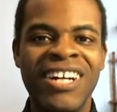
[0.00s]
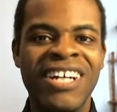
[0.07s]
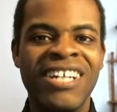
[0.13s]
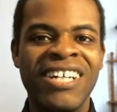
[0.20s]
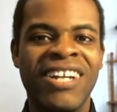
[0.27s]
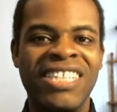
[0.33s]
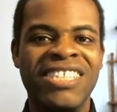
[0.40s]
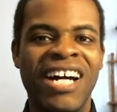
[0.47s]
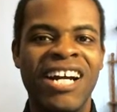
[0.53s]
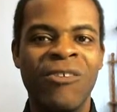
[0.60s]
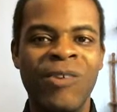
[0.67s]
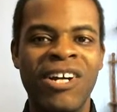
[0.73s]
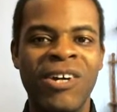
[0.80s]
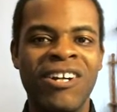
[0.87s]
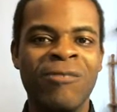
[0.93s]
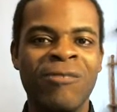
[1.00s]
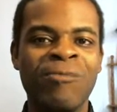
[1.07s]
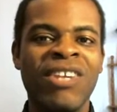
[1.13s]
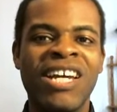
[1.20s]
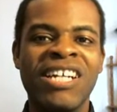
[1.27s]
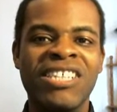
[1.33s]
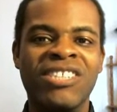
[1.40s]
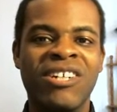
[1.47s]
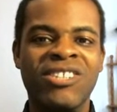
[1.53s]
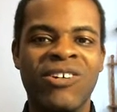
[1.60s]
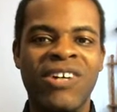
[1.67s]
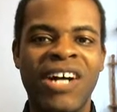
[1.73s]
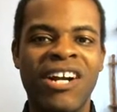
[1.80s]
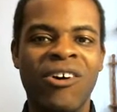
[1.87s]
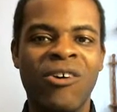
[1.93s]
So that's kind of weird. It's also kind